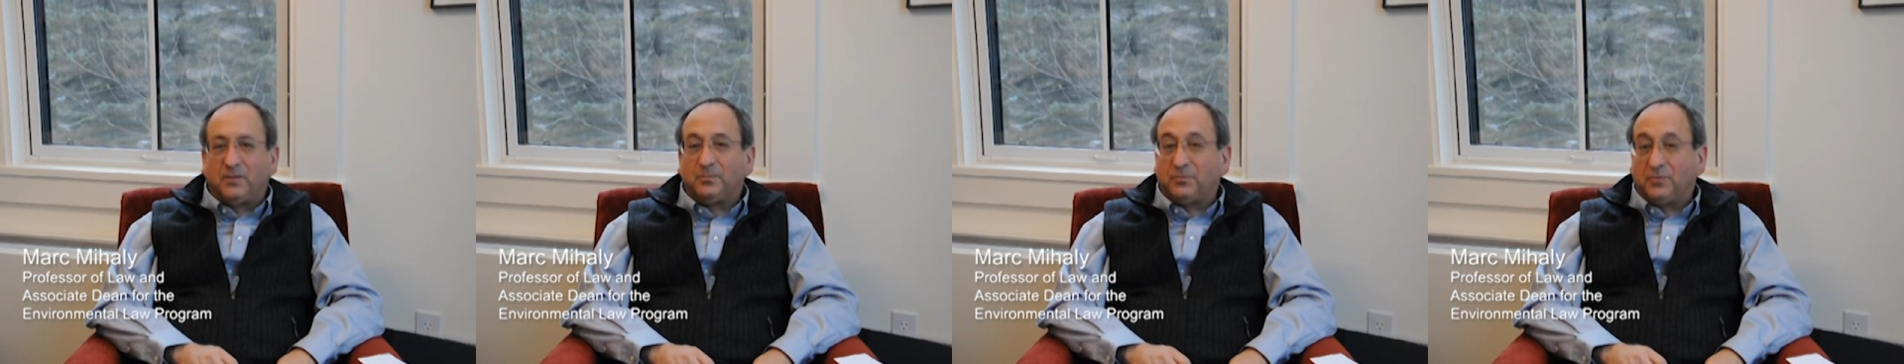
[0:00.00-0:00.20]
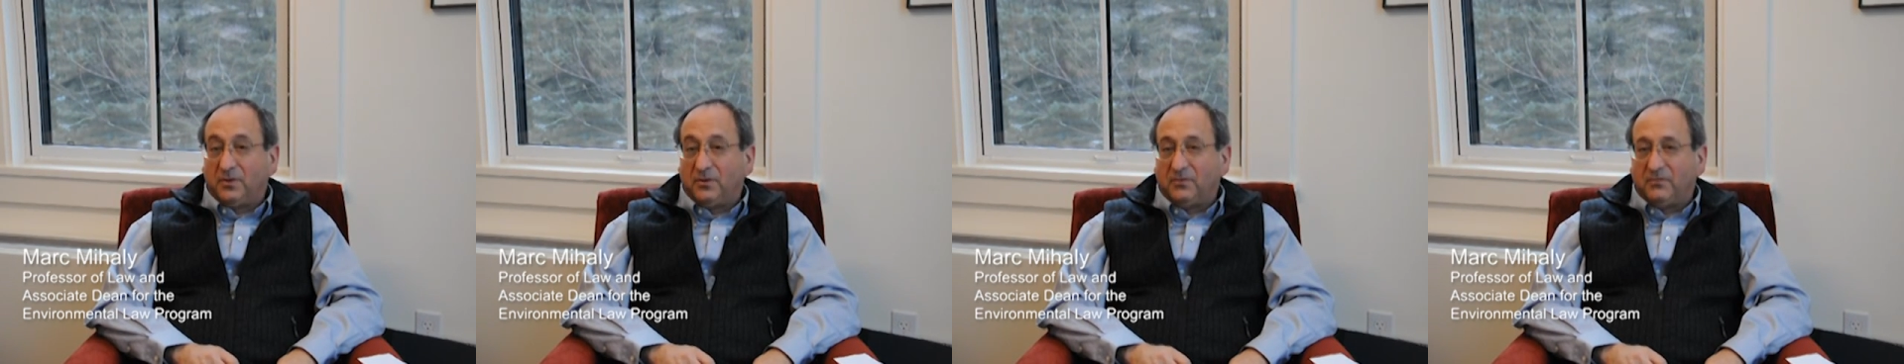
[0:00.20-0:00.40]

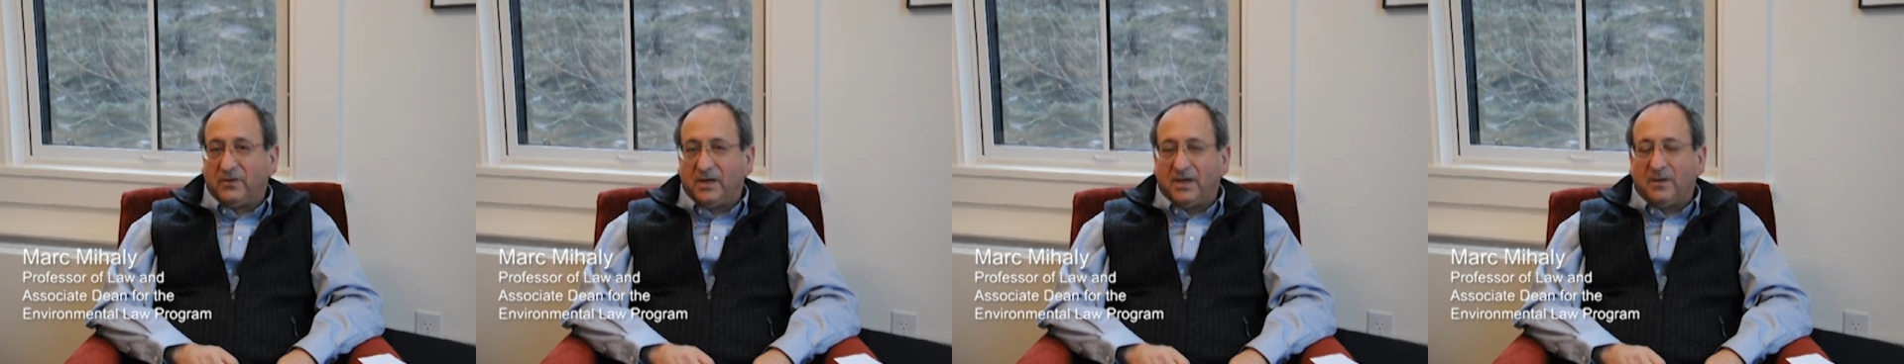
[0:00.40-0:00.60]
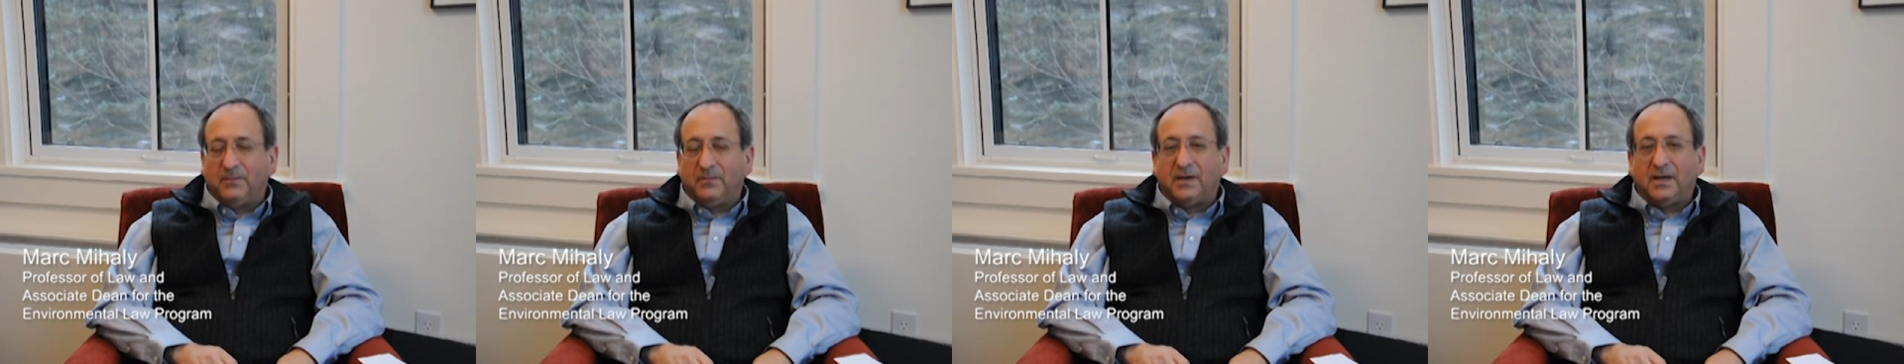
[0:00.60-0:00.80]

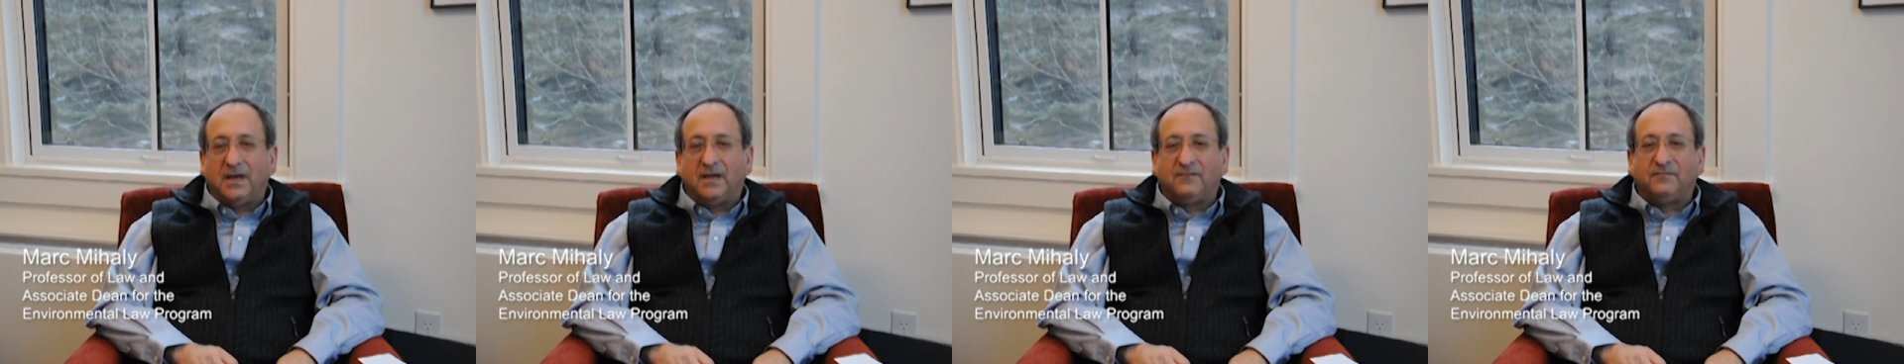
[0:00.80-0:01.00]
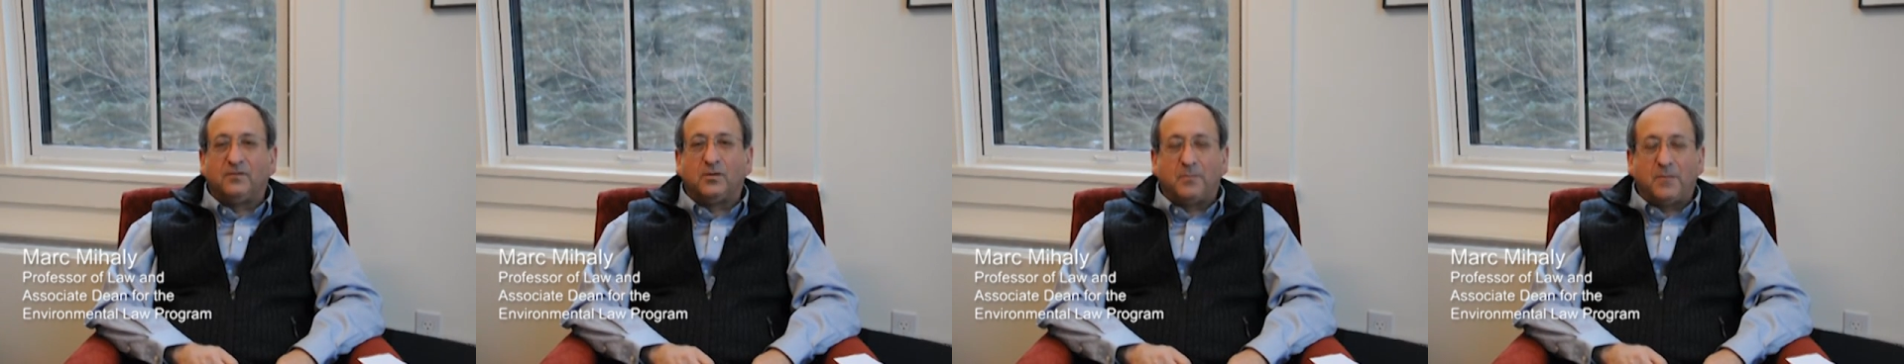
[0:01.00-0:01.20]
program
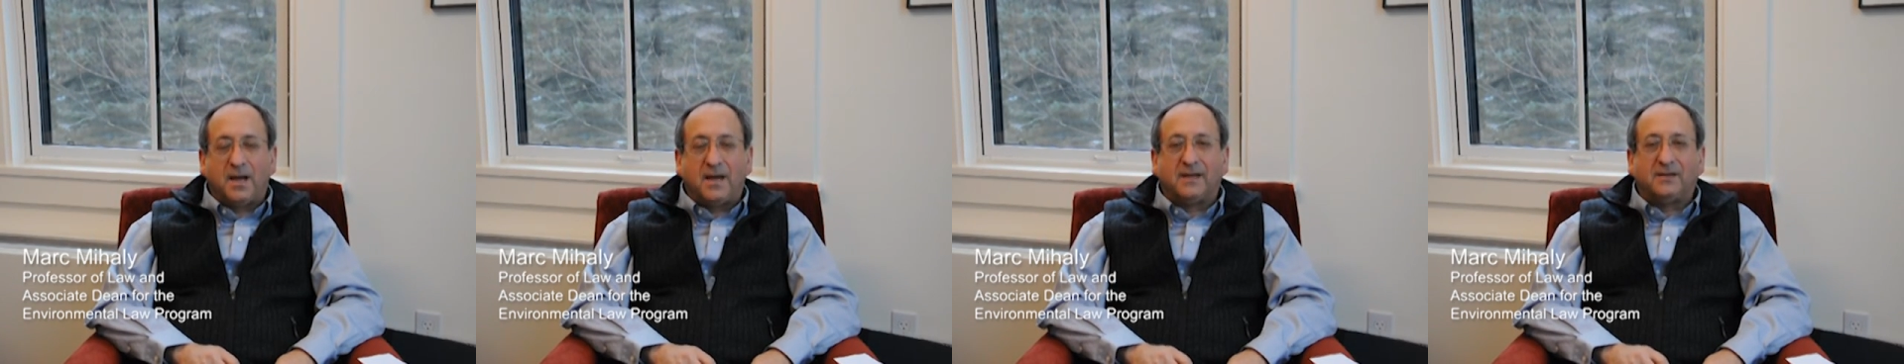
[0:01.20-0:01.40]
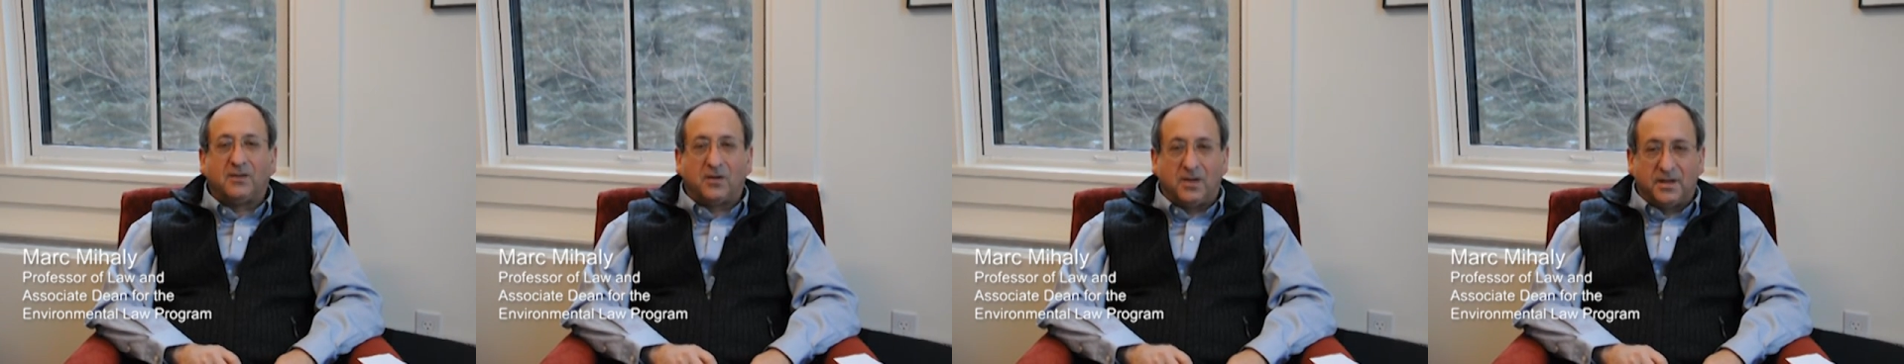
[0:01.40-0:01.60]
at
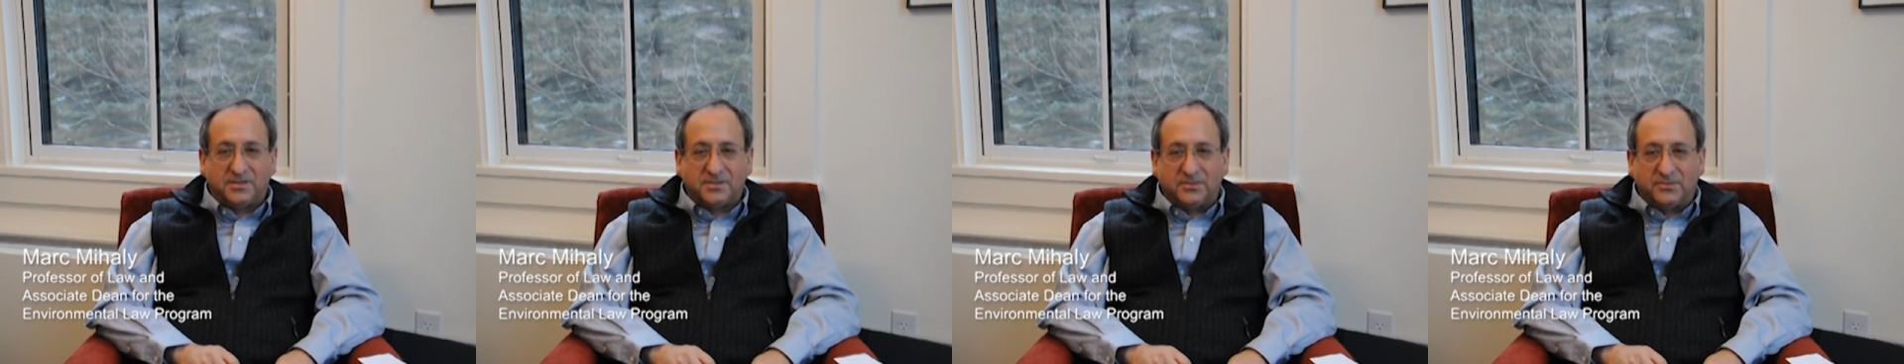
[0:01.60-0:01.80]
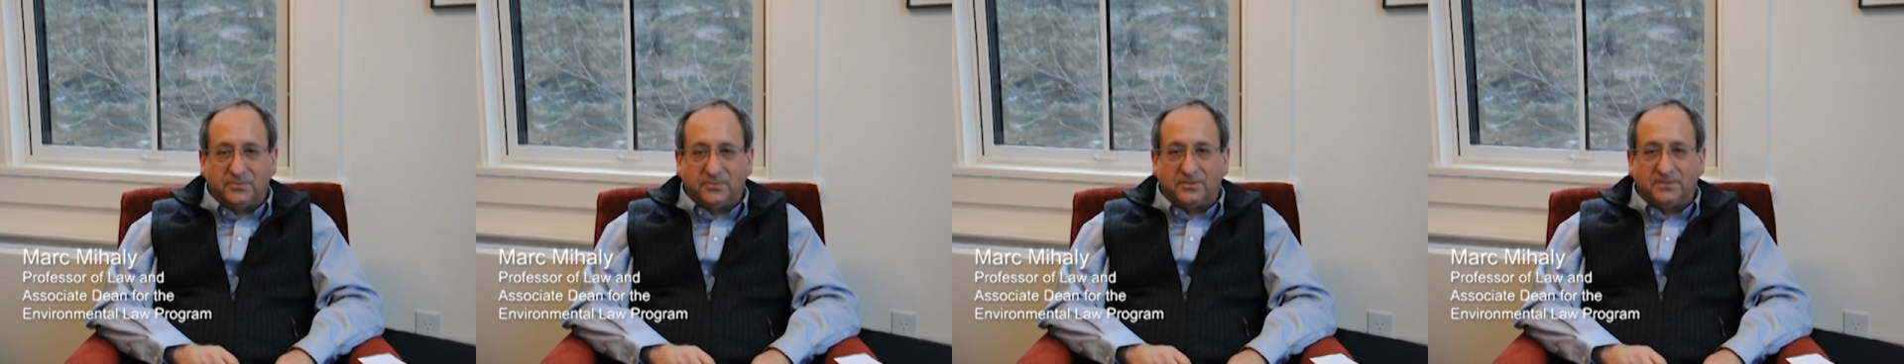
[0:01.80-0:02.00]
Vermont Law
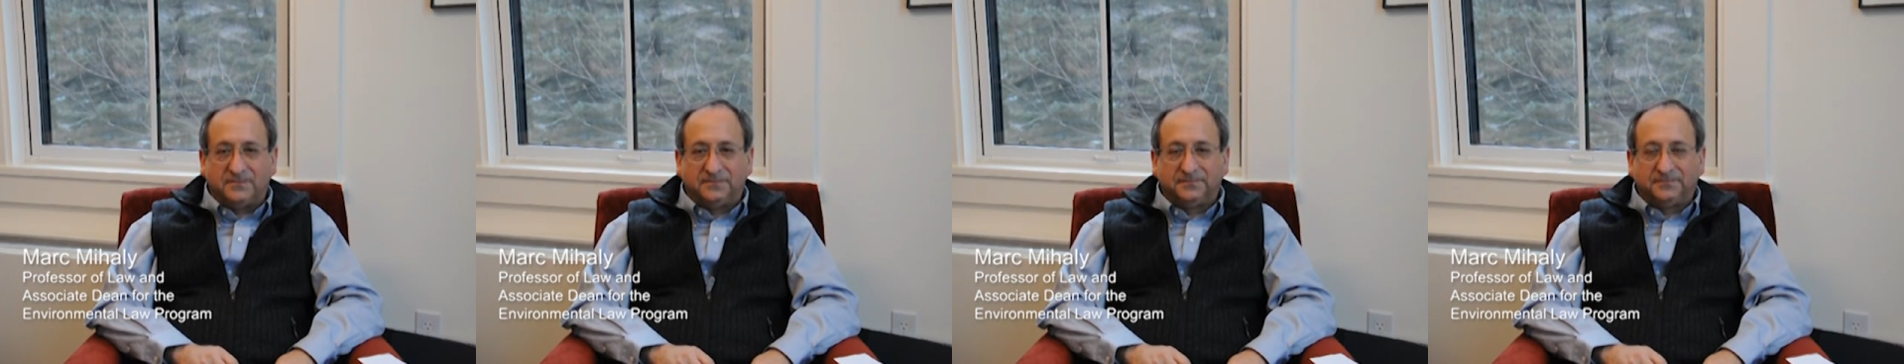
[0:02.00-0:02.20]
School.